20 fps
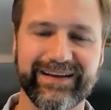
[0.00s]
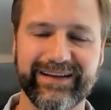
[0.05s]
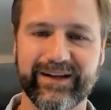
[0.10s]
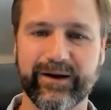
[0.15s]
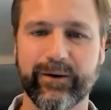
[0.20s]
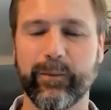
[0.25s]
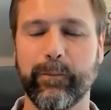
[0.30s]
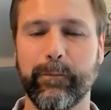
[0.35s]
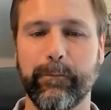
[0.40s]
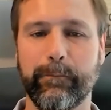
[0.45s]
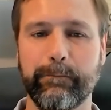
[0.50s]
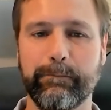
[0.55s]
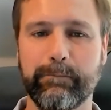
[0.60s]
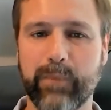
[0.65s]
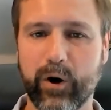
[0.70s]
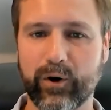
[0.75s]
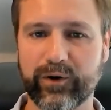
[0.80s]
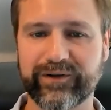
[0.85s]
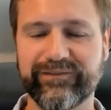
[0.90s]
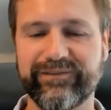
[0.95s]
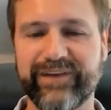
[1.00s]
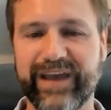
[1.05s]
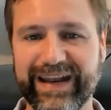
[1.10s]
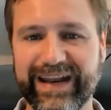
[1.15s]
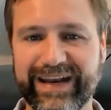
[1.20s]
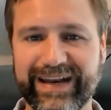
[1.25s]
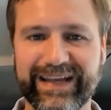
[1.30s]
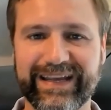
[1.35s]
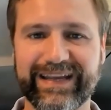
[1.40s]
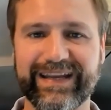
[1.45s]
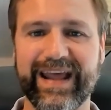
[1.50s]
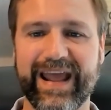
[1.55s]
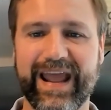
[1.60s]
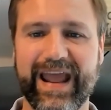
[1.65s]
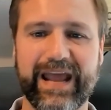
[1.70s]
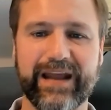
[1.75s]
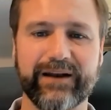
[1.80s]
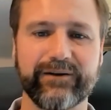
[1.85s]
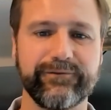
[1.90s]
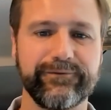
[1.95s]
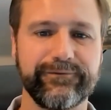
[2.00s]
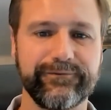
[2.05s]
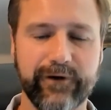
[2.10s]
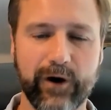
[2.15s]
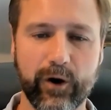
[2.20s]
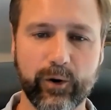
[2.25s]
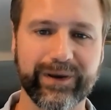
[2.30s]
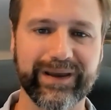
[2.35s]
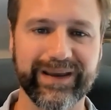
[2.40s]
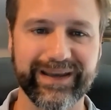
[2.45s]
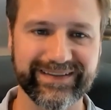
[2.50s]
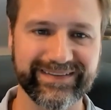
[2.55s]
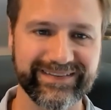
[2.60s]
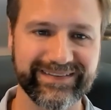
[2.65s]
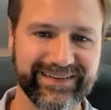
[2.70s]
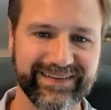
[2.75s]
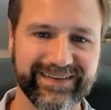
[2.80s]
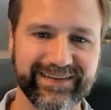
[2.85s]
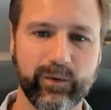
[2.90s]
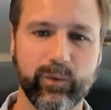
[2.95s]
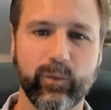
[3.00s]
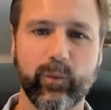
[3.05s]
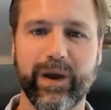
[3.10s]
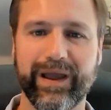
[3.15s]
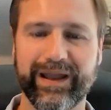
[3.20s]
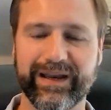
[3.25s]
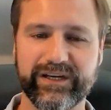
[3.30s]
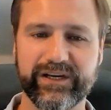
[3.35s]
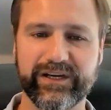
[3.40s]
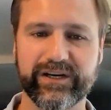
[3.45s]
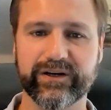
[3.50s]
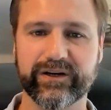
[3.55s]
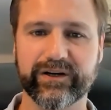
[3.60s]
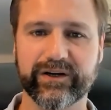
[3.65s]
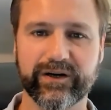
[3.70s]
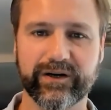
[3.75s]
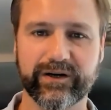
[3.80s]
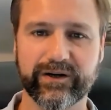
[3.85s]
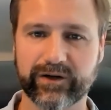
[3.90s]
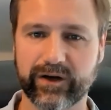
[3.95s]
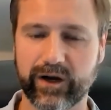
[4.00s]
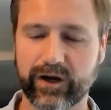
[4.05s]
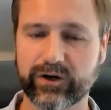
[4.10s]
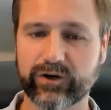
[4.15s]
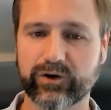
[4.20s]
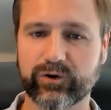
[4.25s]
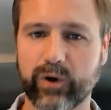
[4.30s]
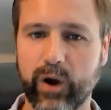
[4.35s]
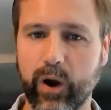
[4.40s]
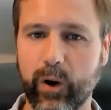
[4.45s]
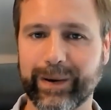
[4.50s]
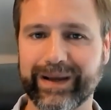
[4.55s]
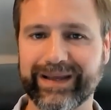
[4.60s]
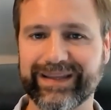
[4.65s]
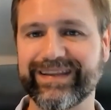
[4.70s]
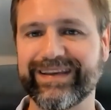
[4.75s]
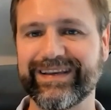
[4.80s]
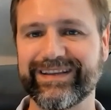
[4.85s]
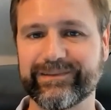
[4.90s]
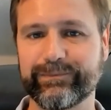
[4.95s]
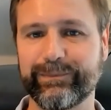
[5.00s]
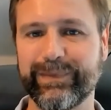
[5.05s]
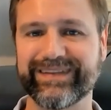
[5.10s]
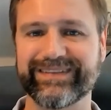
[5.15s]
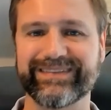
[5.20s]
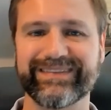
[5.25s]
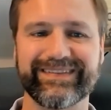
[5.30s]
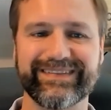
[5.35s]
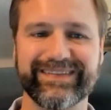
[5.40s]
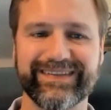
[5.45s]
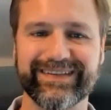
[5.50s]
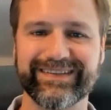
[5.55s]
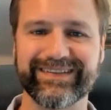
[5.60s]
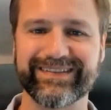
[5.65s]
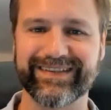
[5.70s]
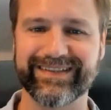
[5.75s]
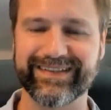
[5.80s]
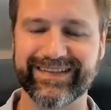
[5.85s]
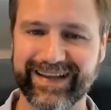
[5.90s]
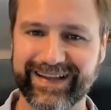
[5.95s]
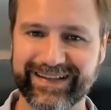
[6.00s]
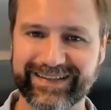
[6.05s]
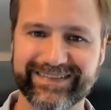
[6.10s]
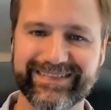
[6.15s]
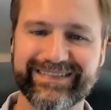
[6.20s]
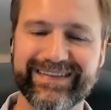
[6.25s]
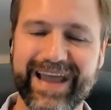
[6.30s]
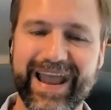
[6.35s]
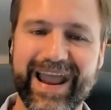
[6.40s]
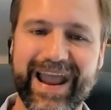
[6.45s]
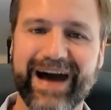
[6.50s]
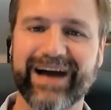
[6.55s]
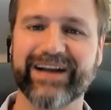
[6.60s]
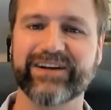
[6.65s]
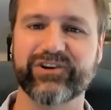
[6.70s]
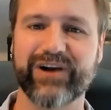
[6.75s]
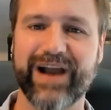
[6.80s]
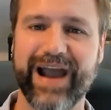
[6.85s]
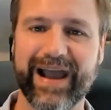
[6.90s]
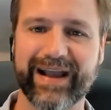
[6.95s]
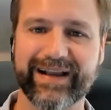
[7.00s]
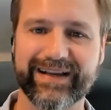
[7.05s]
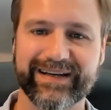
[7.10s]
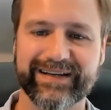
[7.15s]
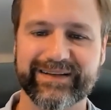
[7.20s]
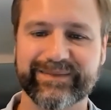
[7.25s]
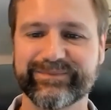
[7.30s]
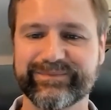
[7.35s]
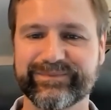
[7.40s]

you know, motivated and focused when you're growing these businesses and, and stay on track?